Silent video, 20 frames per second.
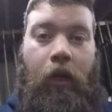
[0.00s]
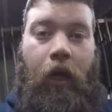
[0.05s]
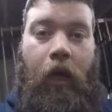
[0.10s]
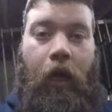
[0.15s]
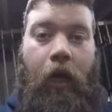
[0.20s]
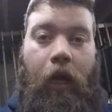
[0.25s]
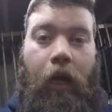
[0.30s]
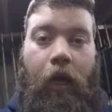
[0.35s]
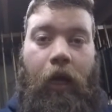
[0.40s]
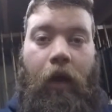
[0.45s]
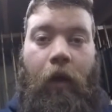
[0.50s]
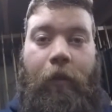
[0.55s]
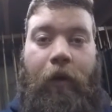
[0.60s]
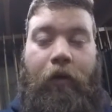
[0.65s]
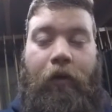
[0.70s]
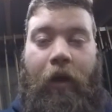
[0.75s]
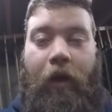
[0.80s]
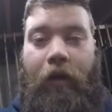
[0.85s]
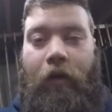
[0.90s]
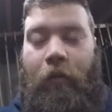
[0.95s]
I'll be
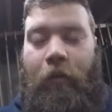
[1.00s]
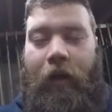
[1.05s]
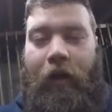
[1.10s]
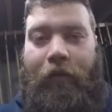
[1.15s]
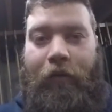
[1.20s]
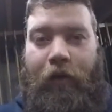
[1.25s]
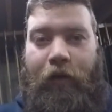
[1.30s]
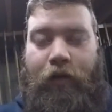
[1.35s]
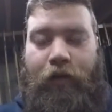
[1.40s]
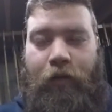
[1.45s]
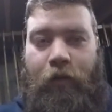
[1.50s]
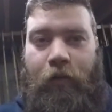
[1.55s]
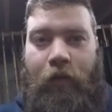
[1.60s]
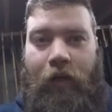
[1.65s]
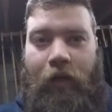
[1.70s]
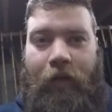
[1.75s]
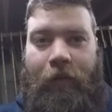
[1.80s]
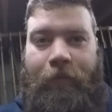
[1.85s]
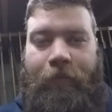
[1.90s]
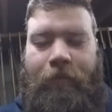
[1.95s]
cracking on with that very
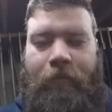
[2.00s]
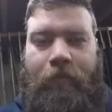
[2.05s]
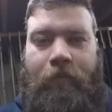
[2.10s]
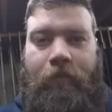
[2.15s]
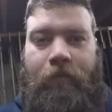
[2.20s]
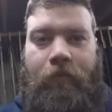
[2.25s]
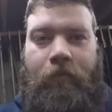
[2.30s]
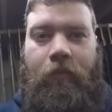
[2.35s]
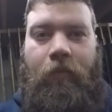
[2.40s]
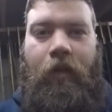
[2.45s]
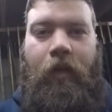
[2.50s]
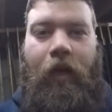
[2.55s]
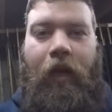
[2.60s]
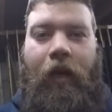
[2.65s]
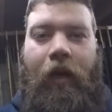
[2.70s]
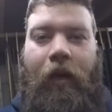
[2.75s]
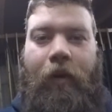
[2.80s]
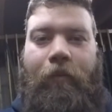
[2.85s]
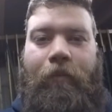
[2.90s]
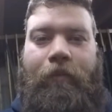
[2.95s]
shortly.
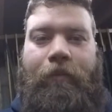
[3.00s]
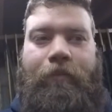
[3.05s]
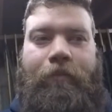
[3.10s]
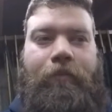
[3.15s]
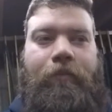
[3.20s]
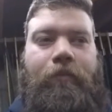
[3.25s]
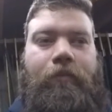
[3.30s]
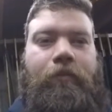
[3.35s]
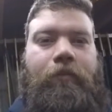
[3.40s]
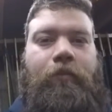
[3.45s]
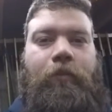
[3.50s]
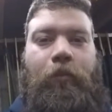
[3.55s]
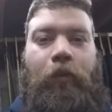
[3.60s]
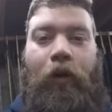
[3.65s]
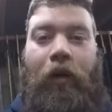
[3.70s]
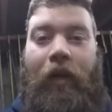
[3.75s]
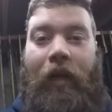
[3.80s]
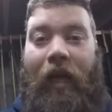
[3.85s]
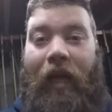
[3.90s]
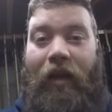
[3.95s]

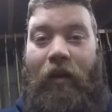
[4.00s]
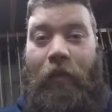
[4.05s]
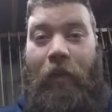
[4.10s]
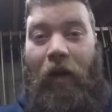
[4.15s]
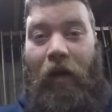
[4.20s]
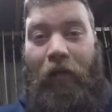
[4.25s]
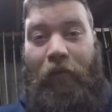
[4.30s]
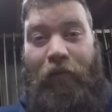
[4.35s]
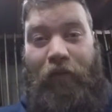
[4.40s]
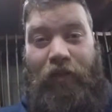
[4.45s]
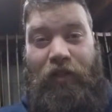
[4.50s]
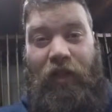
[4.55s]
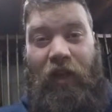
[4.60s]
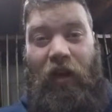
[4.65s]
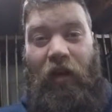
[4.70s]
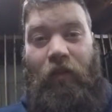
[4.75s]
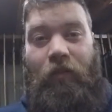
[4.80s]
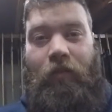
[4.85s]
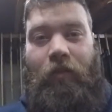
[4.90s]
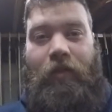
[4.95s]
Pulling the head apart for a
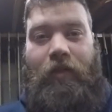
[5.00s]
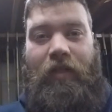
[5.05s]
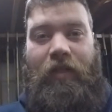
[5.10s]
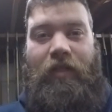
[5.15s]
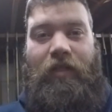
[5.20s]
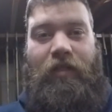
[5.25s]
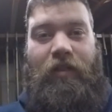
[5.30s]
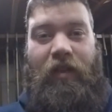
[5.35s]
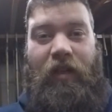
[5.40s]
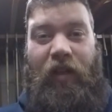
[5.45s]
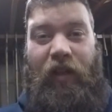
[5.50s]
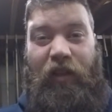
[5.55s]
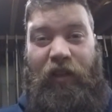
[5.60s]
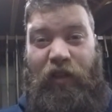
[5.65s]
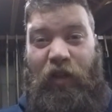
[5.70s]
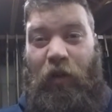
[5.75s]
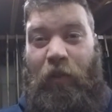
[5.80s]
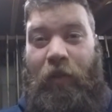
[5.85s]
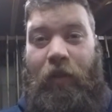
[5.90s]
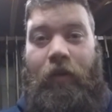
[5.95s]
start, because it's at the
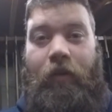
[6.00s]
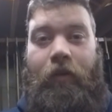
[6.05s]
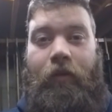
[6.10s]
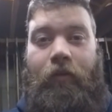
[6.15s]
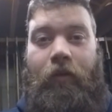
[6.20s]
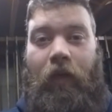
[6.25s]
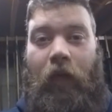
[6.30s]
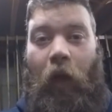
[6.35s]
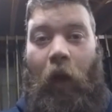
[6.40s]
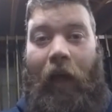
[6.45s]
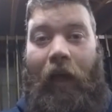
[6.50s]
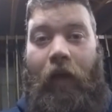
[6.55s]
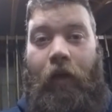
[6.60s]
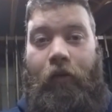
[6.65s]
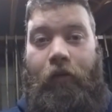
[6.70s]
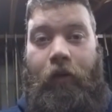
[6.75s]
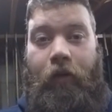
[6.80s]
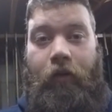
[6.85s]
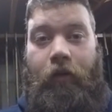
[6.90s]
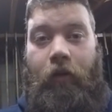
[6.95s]
top and
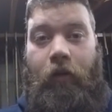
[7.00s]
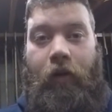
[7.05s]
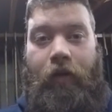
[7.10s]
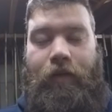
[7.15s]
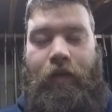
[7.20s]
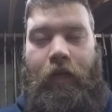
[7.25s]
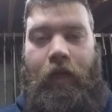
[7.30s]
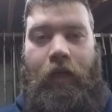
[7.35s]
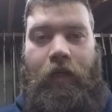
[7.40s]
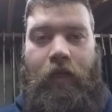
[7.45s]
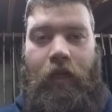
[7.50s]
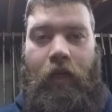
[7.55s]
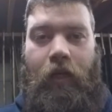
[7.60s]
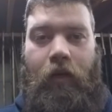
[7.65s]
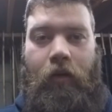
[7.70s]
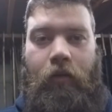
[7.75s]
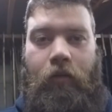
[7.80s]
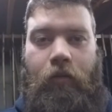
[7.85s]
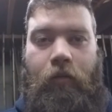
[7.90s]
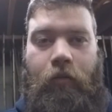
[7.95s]
lighter and nice and easy,
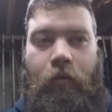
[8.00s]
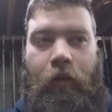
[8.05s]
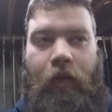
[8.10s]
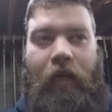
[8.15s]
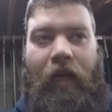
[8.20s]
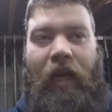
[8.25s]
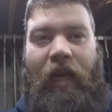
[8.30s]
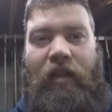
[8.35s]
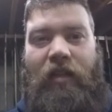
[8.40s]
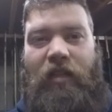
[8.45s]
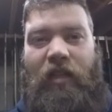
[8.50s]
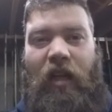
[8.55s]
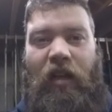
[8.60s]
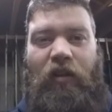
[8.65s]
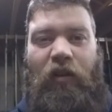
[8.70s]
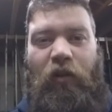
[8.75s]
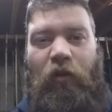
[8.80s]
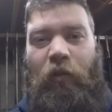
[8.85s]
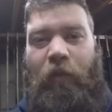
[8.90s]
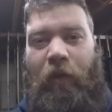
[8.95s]
and when the head's done
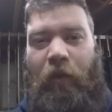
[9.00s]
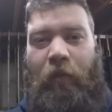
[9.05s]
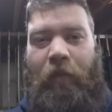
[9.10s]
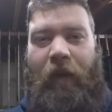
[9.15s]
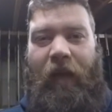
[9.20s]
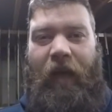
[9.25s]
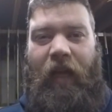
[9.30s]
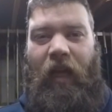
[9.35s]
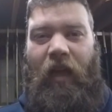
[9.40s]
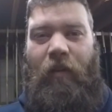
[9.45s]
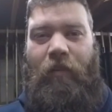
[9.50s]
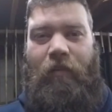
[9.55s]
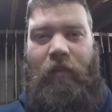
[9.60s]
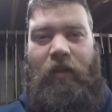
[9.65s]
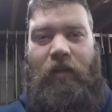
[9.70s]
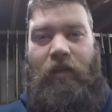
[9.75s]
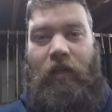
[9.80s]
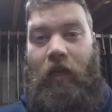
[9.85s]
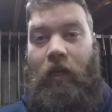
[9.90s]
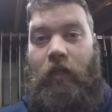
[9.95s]
and all built back up,
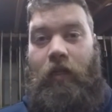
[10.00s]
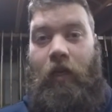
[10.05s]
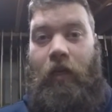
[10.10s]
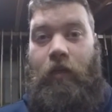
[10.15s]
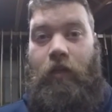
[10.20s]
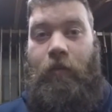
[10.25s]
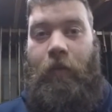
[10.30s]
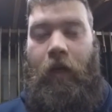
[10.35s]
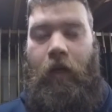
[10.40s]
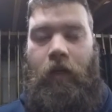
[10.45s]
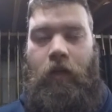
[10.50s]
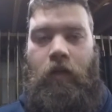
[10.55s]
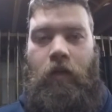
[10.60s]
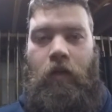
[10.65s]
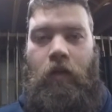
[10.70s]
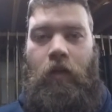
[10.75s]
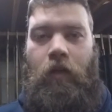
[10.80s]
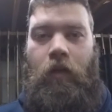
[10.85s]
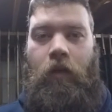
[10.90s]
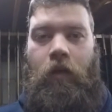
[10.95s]
it takes less space.
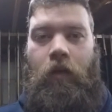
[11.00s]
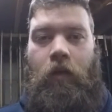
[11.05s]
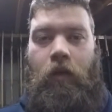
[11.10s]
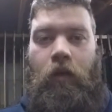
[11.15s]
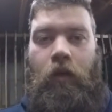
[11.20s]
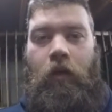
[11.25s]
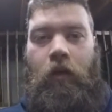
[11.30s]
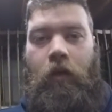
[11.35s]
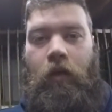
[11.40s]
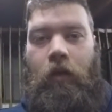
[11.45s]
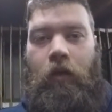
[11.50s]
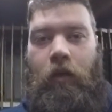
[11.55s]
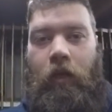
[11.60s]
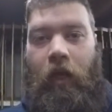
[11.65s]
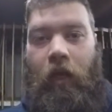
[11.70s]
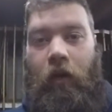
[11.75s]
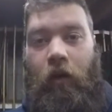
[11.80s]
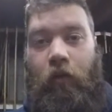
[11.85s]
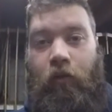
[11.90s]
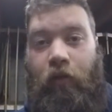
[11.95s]

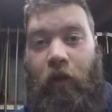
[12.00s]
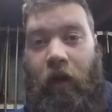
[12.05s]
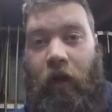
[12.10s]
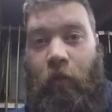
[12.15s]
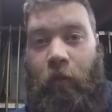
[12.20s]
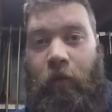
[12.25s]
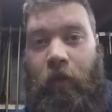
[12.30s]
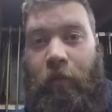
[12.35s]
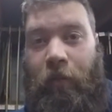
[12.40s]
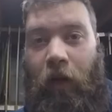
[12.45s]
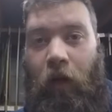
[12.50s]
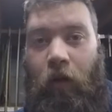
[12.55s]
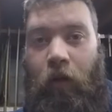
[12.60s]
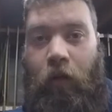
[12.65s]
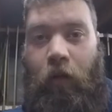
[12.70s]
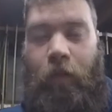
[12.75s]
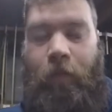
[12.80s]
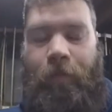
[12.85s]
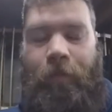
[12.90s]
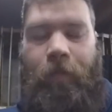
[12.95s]
Then I'll crack on with the block.